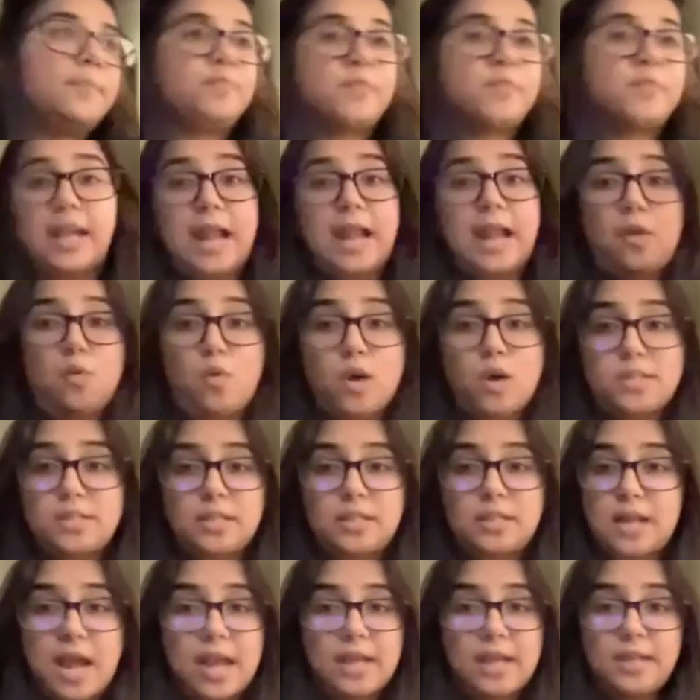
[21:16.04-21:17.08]
And
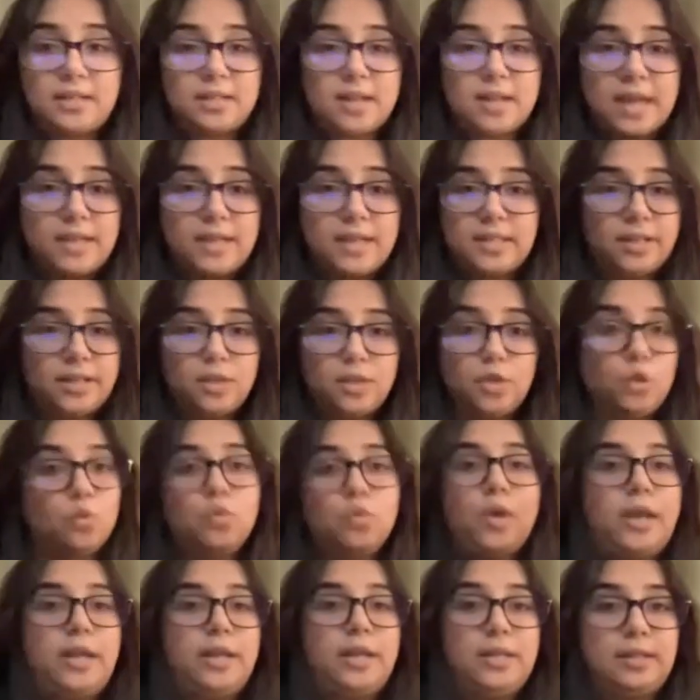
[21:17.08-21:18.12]
I didn't
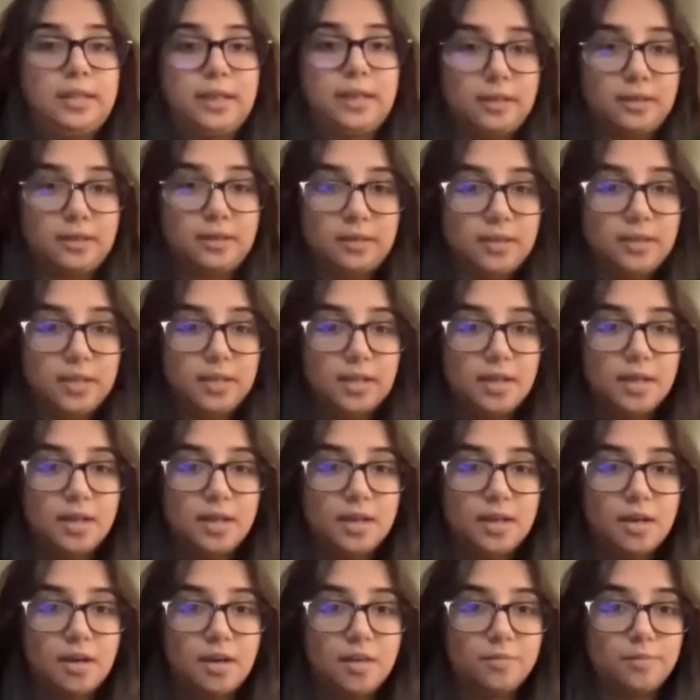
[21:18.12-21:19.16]
do anything
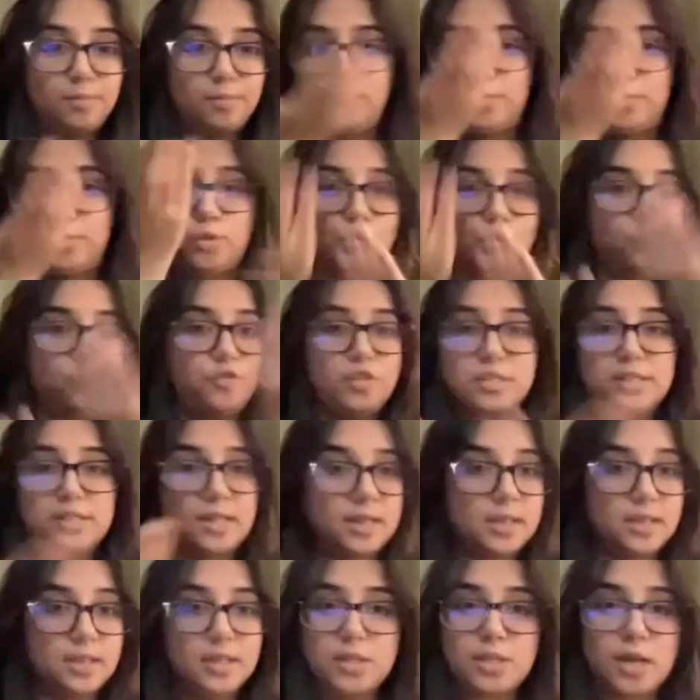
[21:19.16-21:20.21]
to
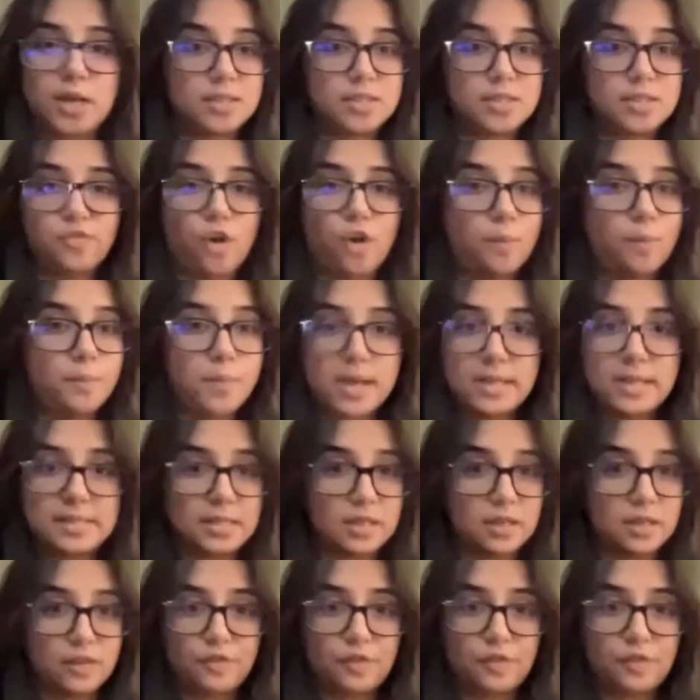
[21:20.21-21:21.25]
physically transform
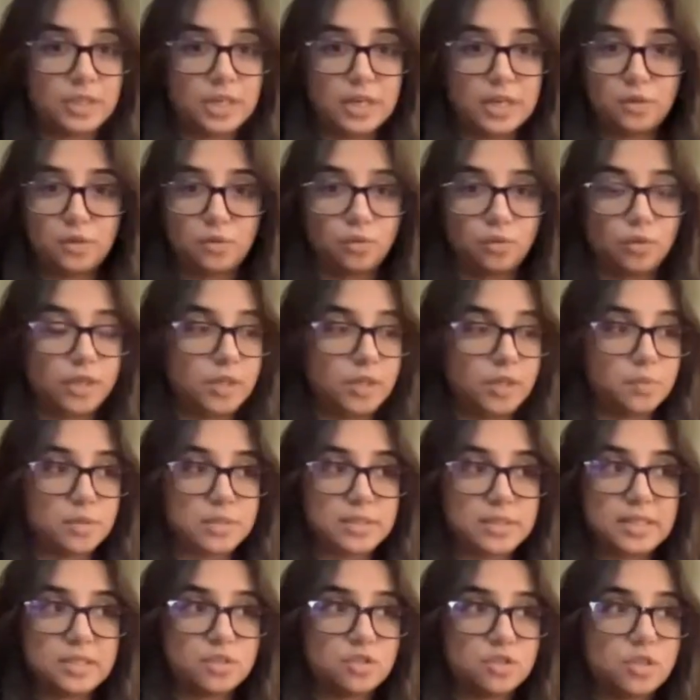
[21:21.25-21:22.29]
myself for that role. It
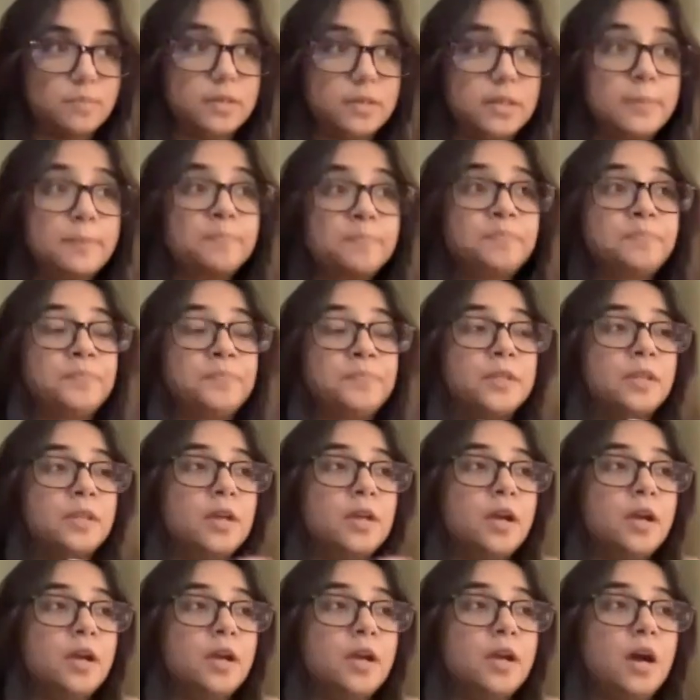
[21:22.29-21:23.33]
was extremely,
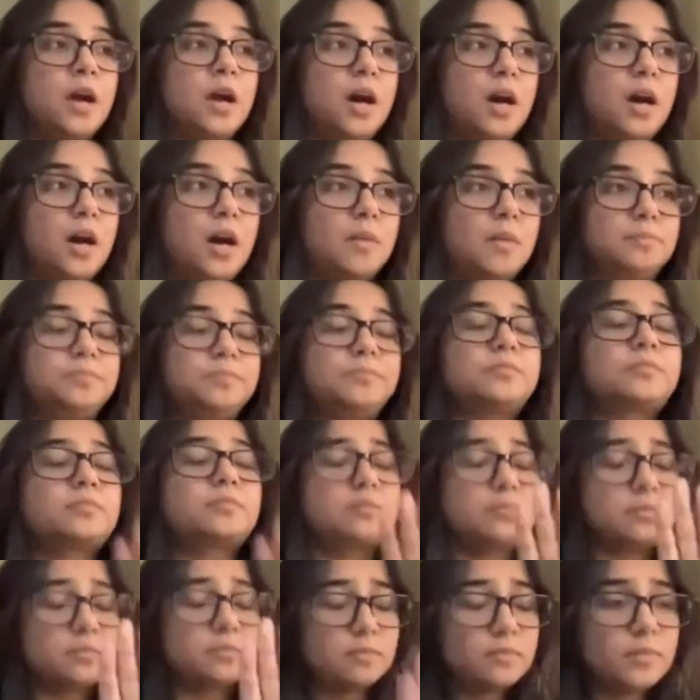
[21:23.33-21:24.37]
I
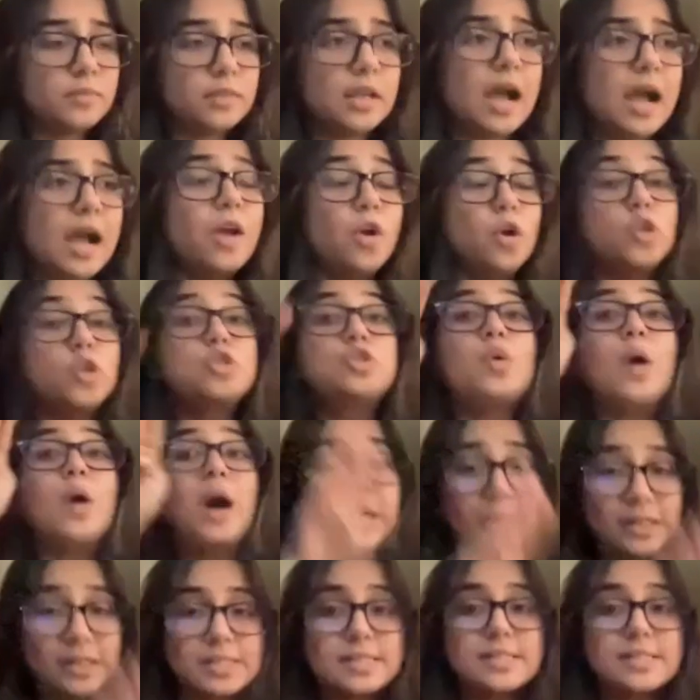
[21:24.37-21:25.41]
also
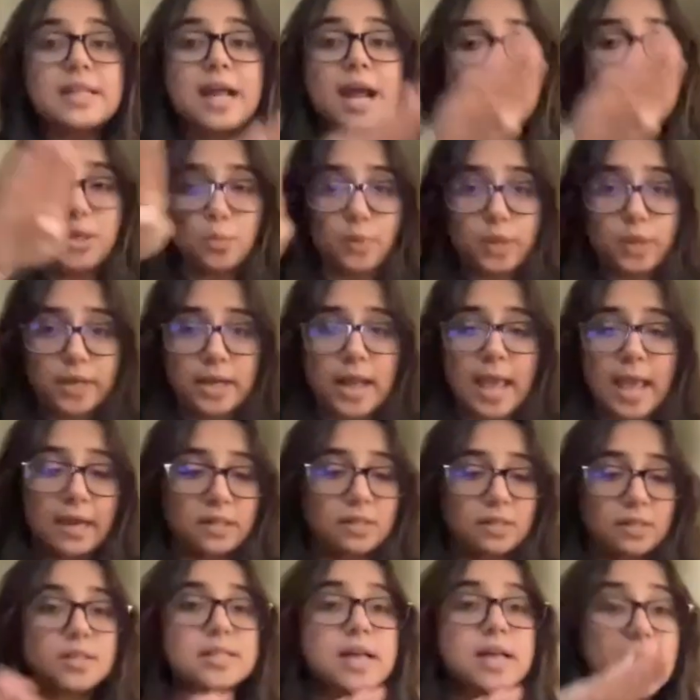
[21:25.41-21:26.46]
understand when
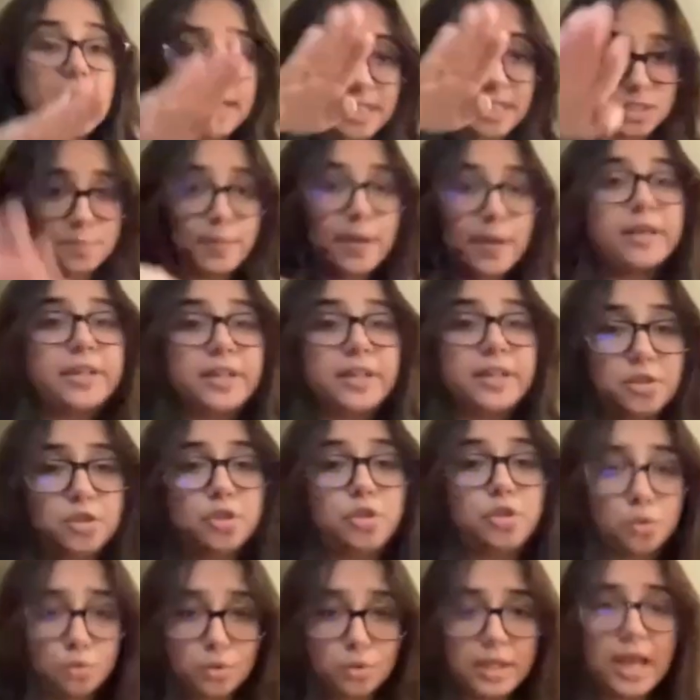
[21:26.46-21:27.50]
actors are expected to
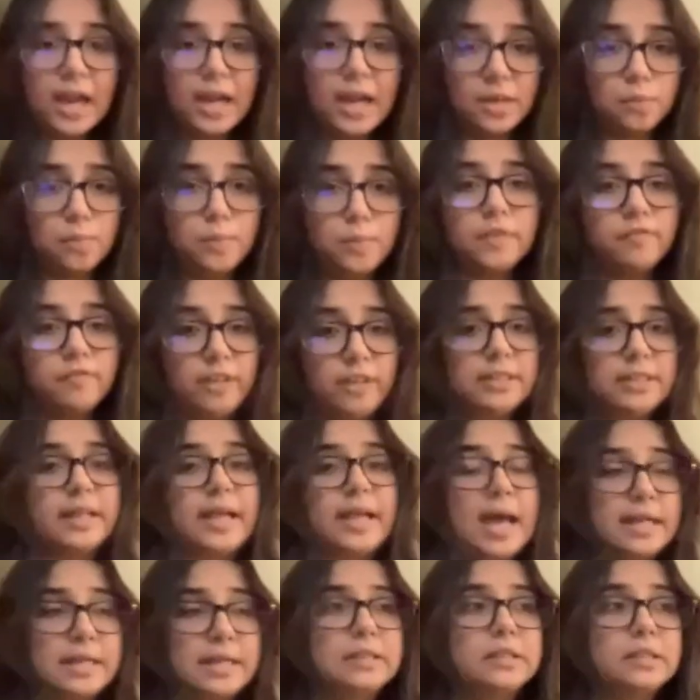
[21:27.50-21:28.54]
do that, when the
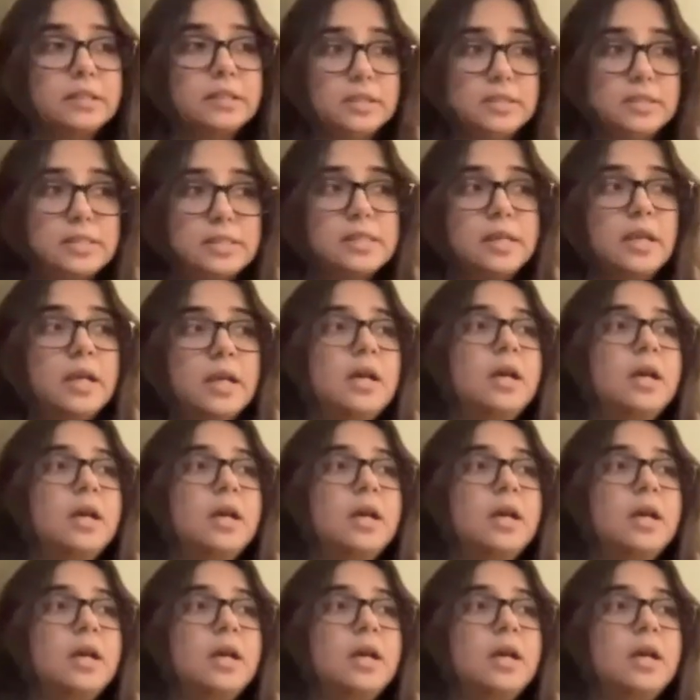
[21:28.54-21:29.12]
characters